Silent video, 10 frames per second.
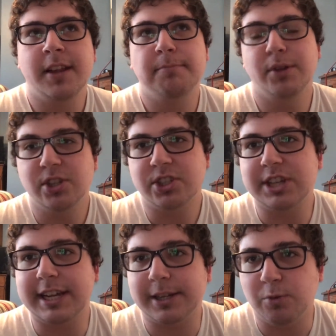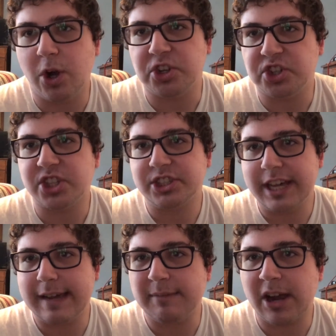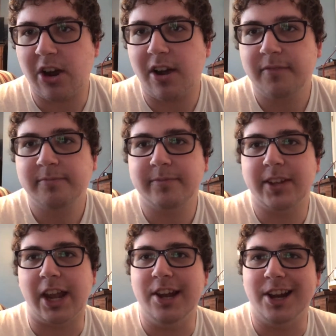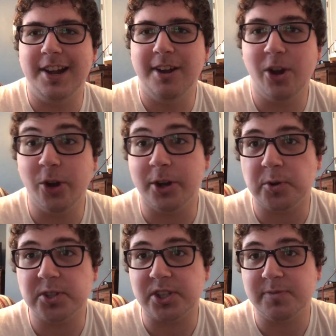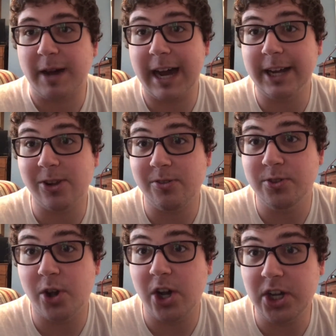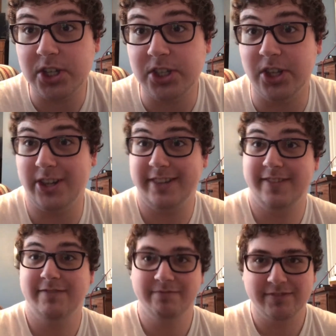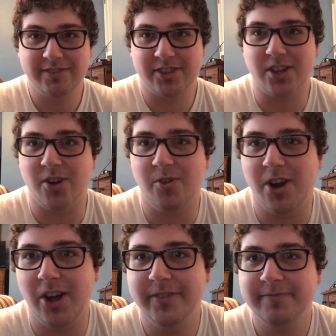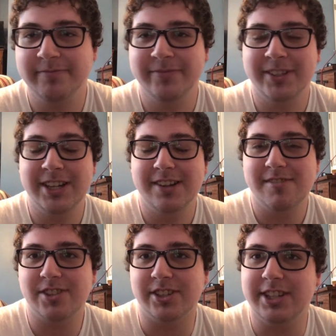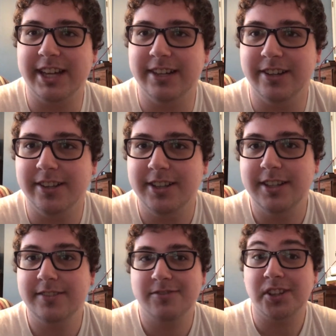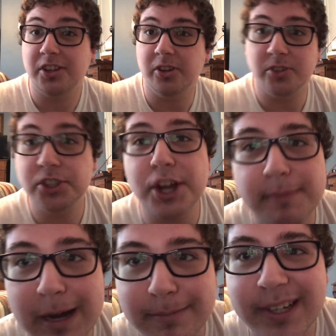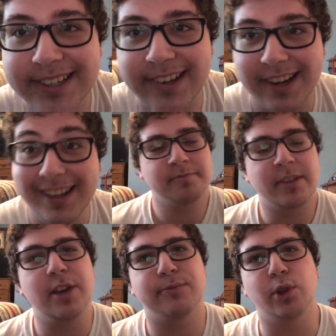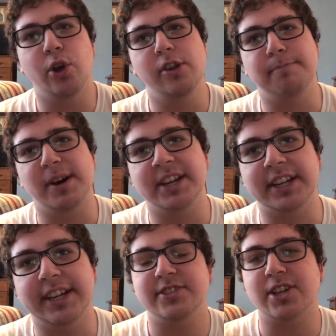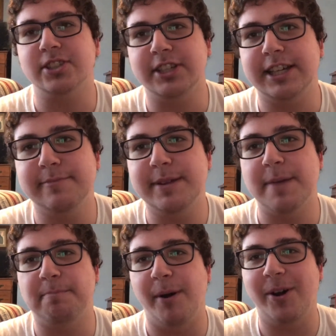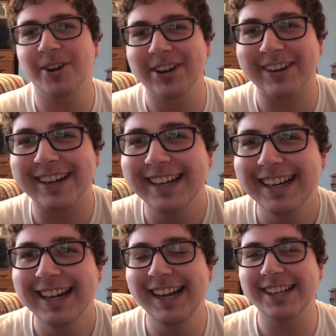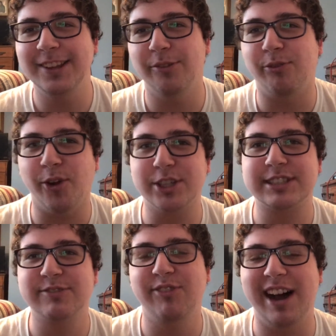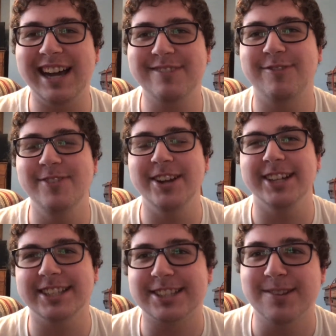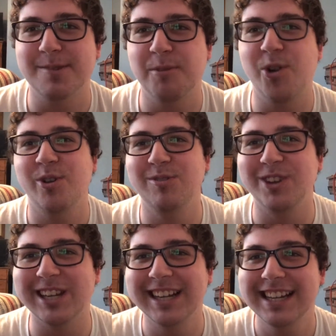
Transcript: But the second one just came out. And I heard it was a pile of dog shit. So, decided to, you know, share my opinion on that. If Lola Bunny doesn't give me a boner in the first 5 minutes of the movie,